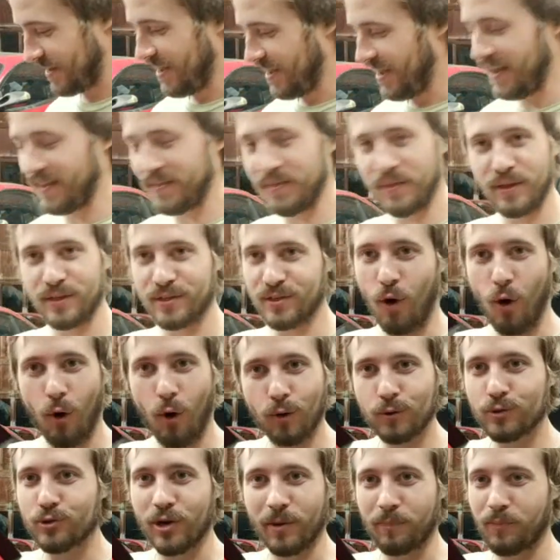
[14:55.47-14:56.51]
In this
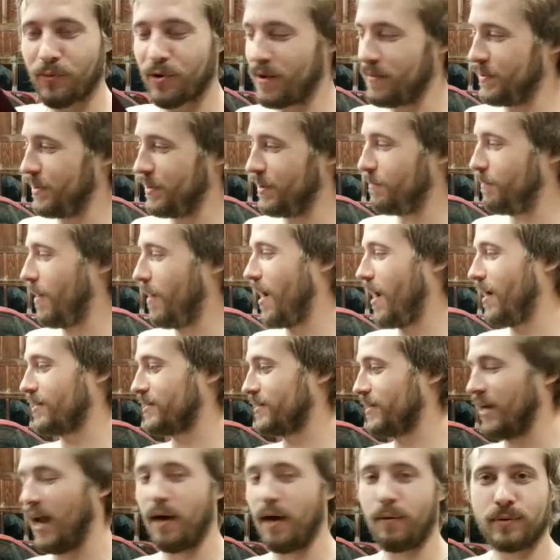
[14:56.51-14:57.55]
ultra premium box
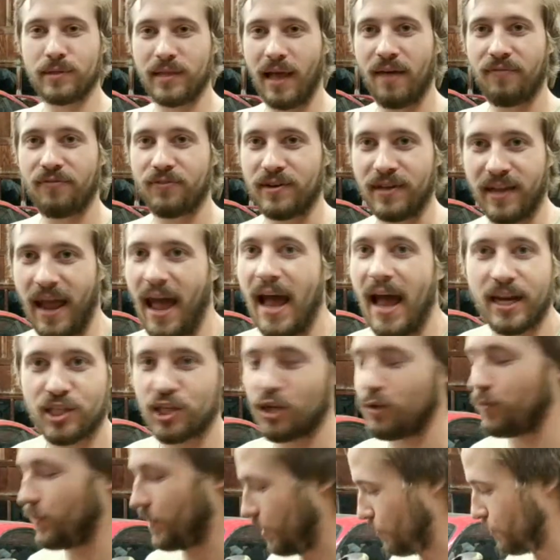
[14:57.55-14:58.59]
that I will definitely
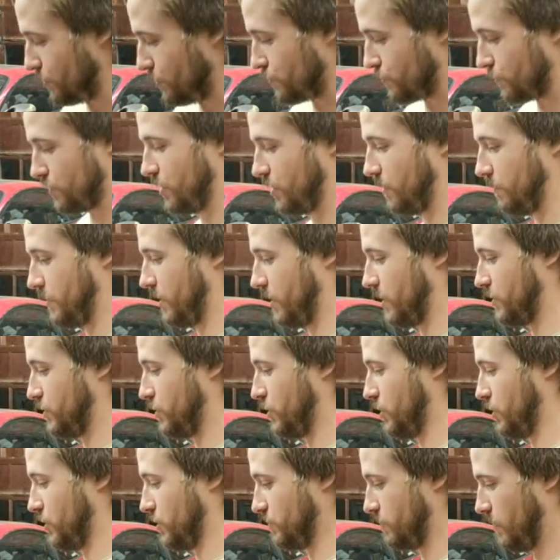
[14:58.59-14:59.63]
actually reuse for something, because
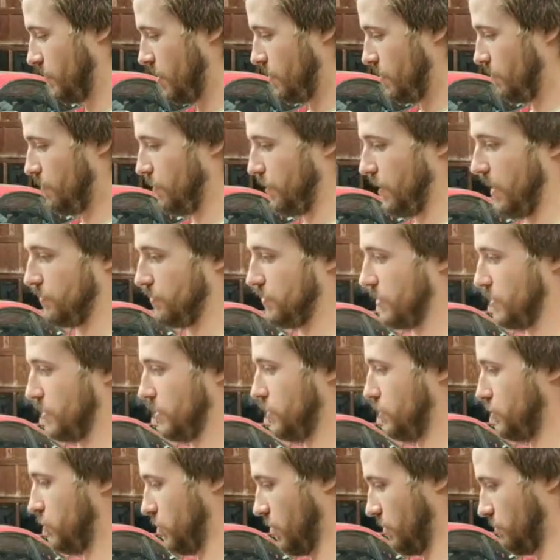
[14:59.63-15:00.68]
you can just pull out this
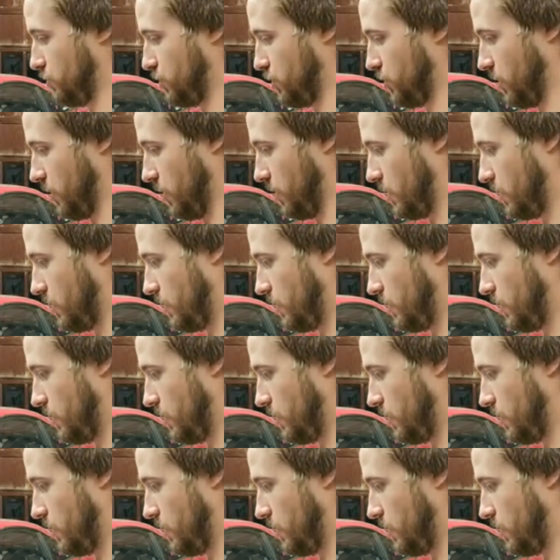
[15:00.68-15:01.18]
insert, I'm sure.